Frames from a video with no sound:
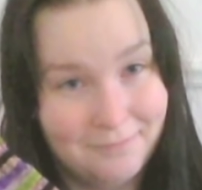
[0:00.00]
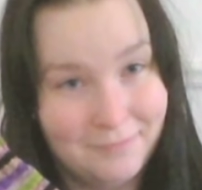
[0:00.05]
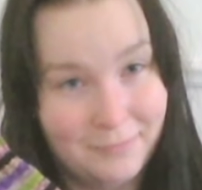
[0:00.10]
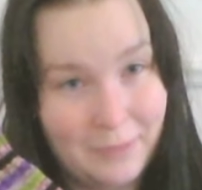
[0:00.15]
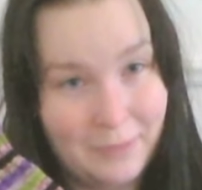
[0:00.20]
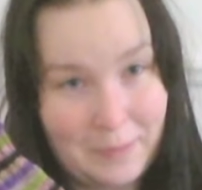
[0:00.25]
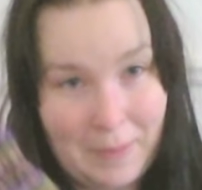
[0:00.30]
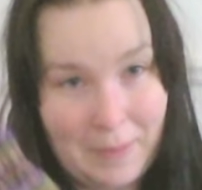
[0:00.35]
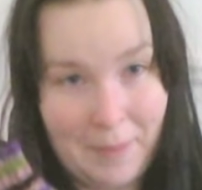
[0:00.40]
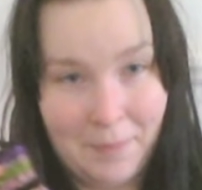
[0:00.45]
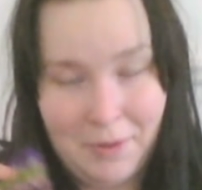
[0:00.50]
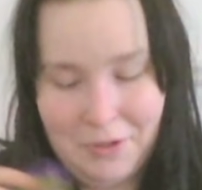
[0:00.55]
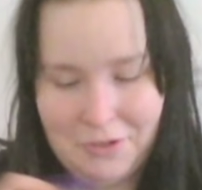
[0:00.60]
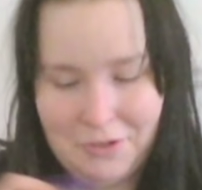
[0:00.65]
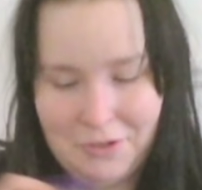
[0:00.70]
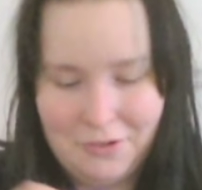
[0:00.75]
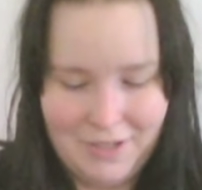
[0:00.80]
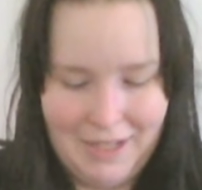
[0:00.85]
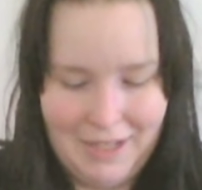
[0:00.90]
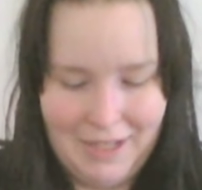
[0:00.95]
remember
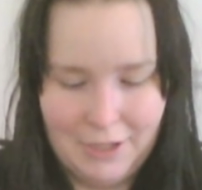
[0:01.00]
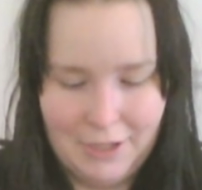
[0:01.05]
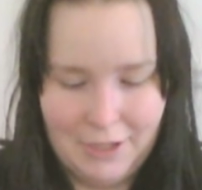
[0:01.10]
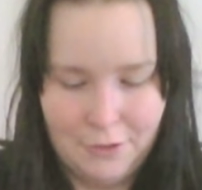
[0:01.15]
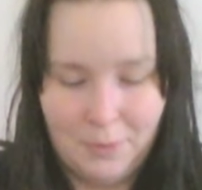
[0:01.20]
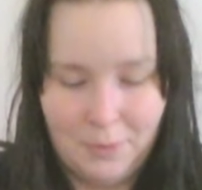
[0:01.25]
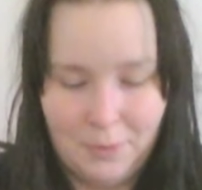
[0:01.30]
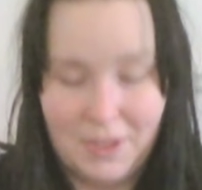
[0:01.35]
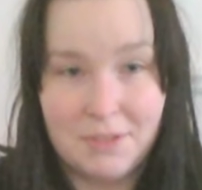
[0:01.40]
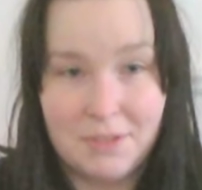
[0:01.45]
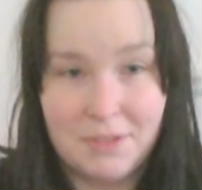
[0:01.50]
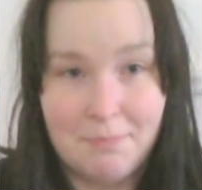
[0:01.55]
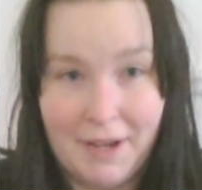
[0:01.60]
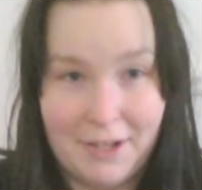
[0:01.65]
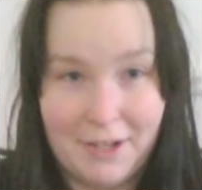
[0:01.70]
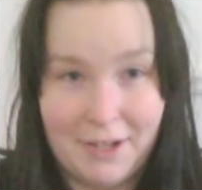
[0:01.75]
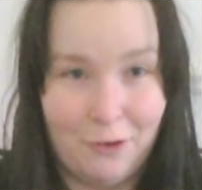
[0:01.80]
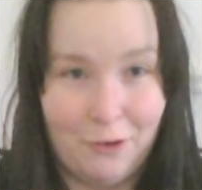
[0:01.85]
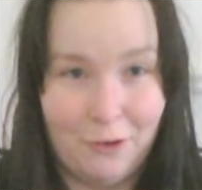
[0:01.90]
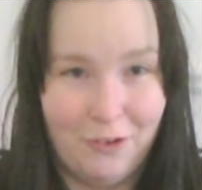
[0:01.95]
to tell you which
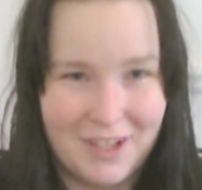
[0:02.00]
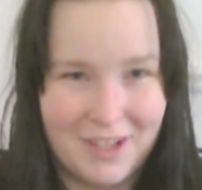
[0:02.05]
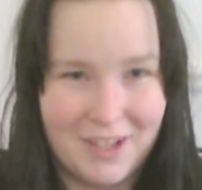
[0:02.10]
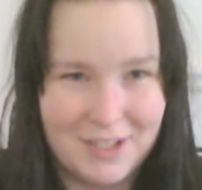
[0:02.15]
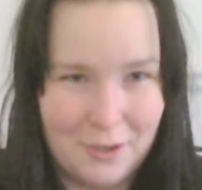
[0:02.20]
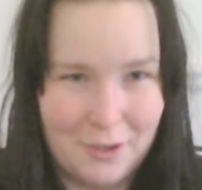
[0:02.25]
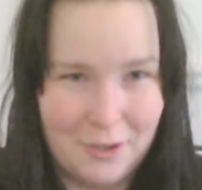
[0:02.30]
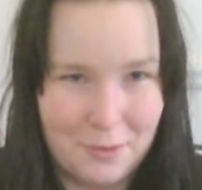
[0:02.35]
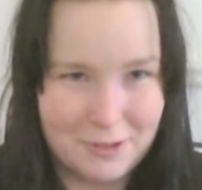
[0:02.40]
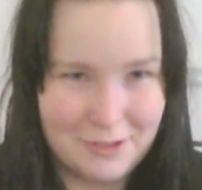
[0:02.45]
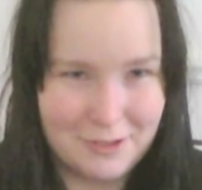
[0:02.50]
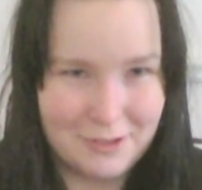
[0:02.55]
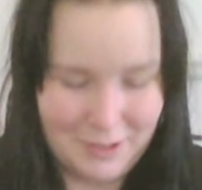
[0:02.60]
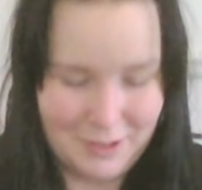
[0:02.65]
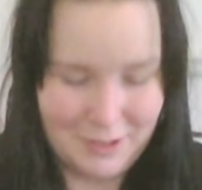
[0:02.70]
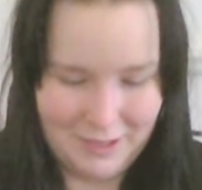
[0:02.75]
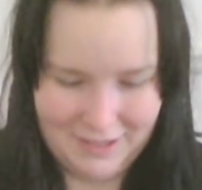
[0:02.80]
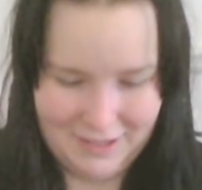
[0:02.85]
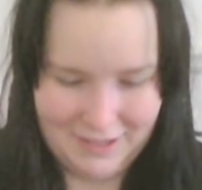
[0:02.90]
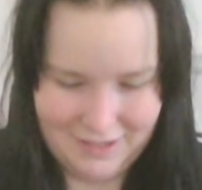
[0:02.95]
bind off I used.
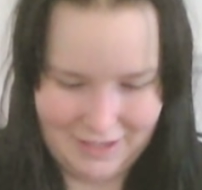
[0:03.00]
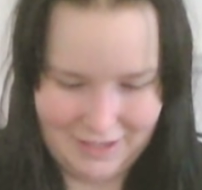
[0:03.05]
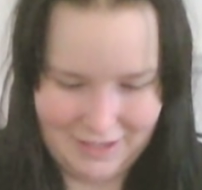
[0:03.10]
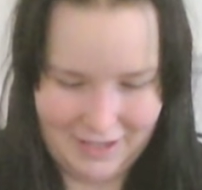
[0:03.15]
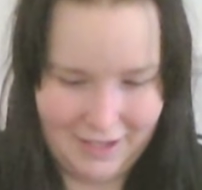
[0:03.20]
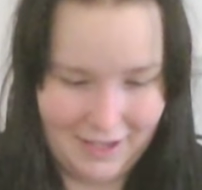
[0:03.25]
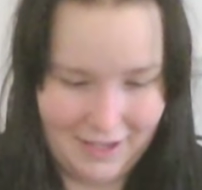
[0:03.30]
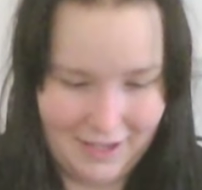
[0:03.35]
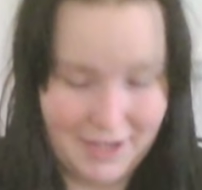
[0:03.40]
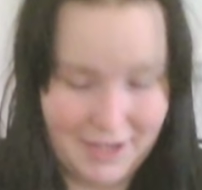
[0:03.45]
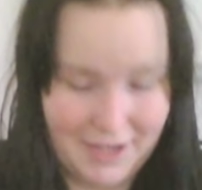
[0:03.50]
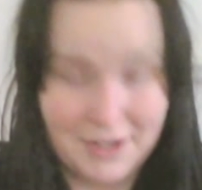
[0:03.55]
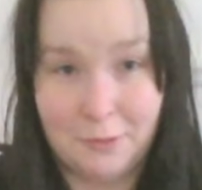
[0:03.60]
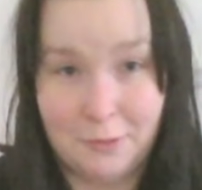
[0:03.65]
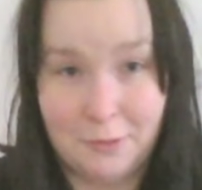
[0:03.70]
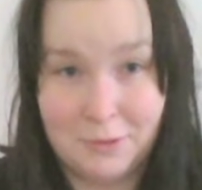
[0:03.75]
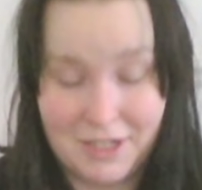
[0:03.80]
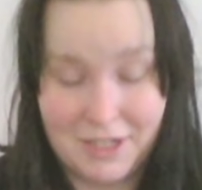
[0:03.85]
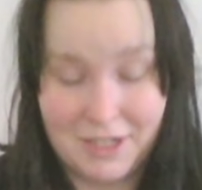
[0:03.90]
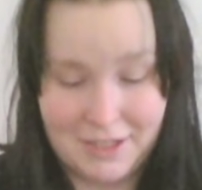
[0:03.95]
I
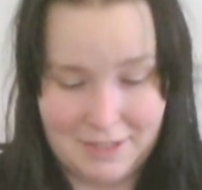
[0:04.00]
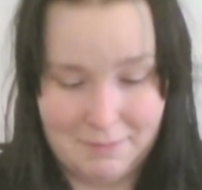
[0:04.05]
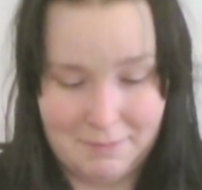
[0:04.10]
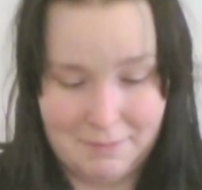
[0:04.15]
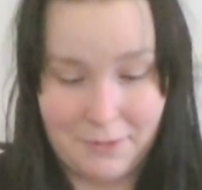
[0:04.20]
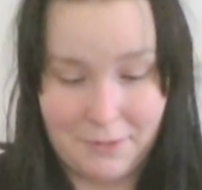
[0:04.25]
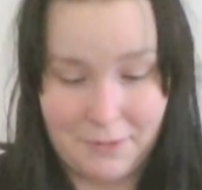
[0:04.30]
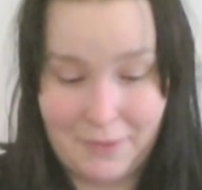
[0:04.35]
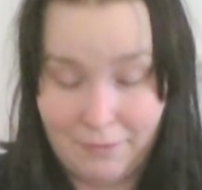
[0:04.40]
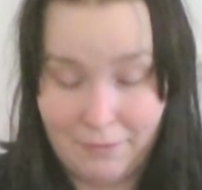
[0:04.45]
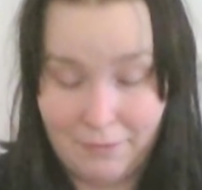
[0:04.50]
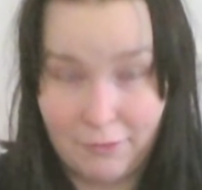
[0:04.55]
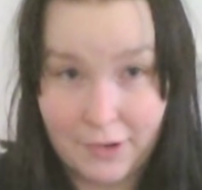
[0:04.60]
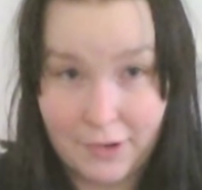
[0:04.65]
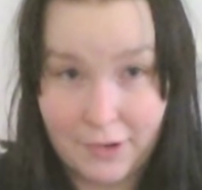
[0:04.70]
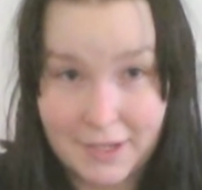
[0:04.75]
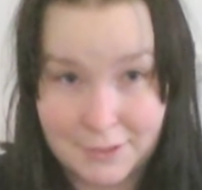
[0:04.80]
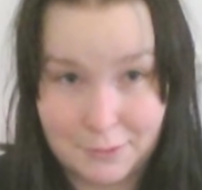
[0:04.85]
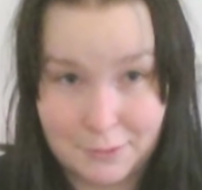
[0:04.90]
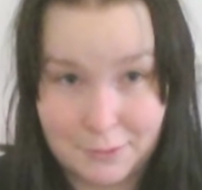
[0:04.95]
noted it in my
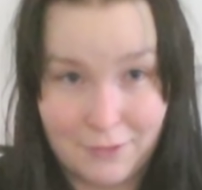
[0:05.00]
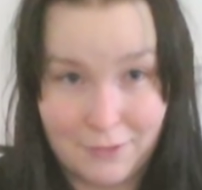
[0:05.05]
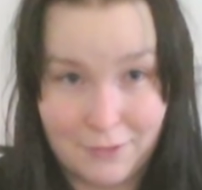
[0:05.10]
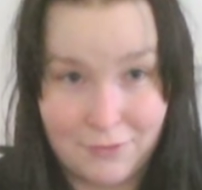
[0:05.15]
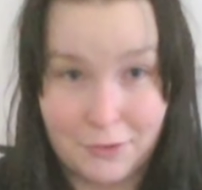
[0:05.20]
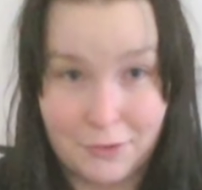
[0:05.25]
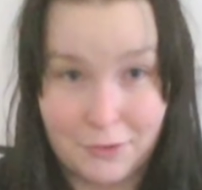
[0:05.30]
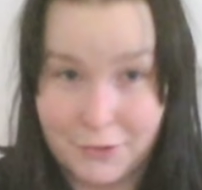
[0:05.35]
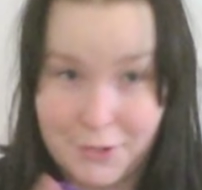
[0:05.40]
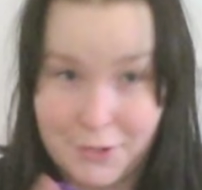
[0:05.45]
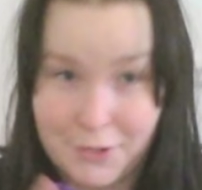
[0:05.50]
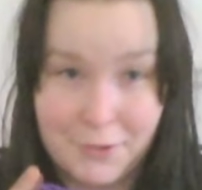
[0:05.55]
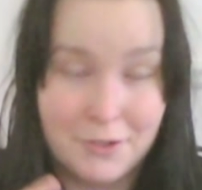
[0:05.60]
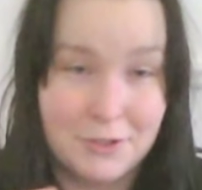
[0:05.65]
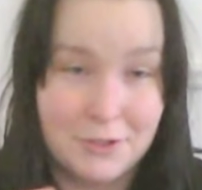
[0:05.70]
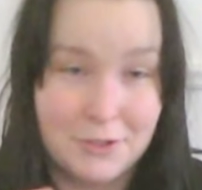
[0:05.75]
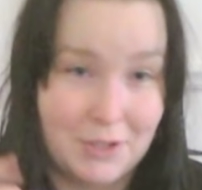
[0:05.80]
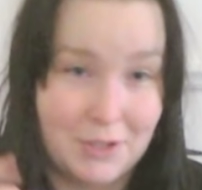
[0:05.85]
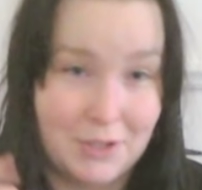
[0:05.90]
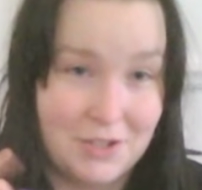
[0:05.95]
Ravelry, so if you're
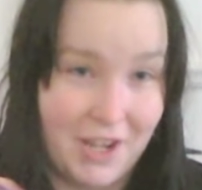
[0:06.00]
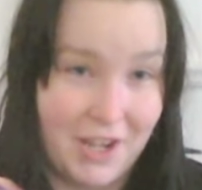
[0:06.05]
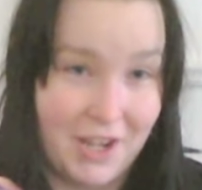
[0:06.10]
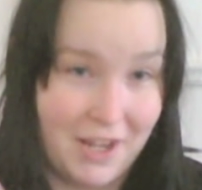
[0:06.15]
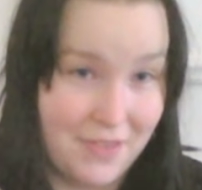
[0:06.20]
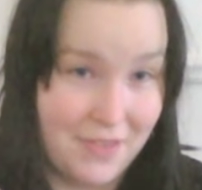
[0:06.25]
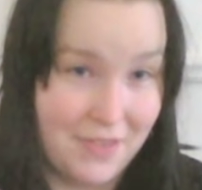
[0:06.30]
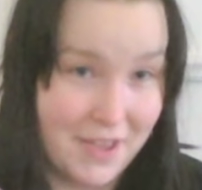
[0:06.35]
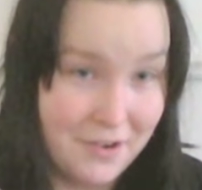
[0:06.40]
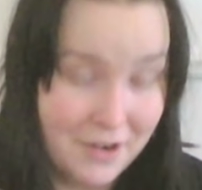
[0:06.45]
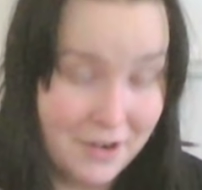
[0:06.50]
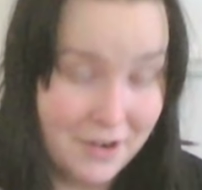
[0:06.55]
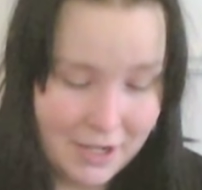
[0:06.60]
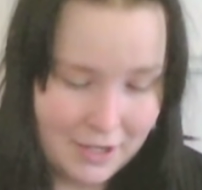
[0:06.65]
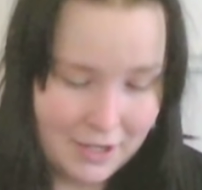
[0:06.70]
curious, you can check it there.